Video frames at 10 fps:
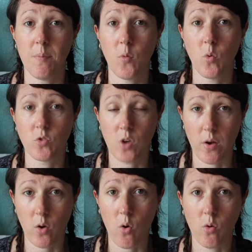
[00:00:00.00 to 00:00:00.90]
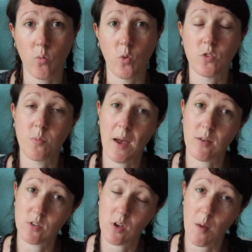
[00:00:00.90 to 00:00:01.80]
what's going on, what's
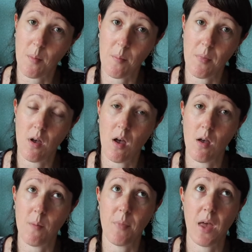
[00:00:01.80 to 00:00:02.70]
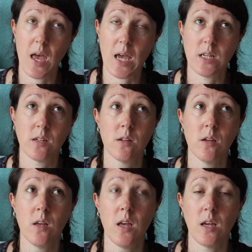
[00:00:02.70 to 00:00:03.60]
about to come ahead,
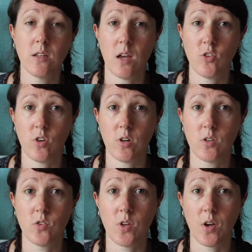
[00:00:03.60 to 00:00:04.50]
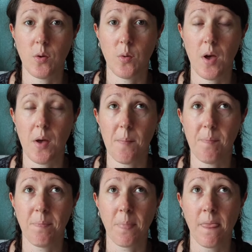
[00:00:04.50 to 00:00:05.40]
etc.
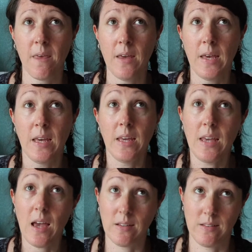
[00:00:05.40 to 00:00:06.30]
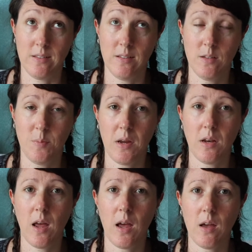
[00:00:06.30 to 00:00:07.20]
So, yes, it's
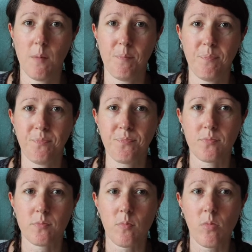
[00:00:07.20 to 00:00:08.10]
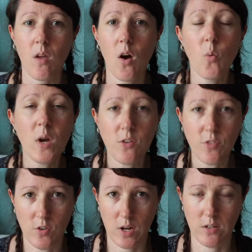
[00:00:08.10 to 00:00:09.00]
been a weird
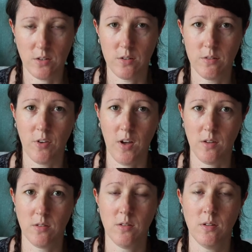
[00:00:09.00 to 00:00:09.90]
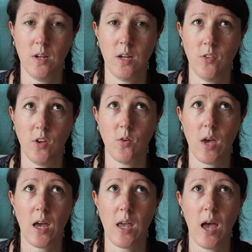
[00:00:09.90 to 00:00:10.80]
few days for us in the
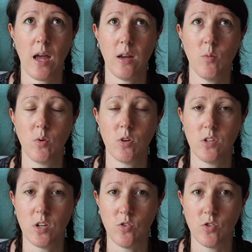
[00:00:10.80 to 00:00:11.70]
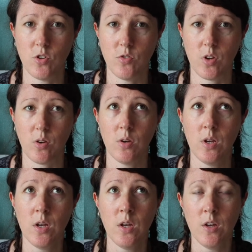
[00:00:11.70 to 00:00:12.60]
UK, and it will continue to do so
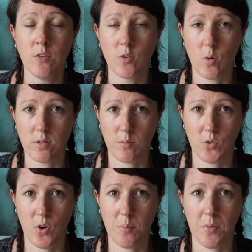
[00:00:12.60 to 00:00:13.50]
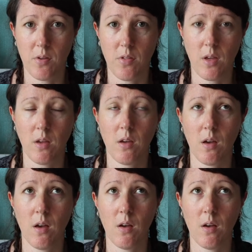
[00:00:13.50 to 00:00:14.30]
for quite some time, I think.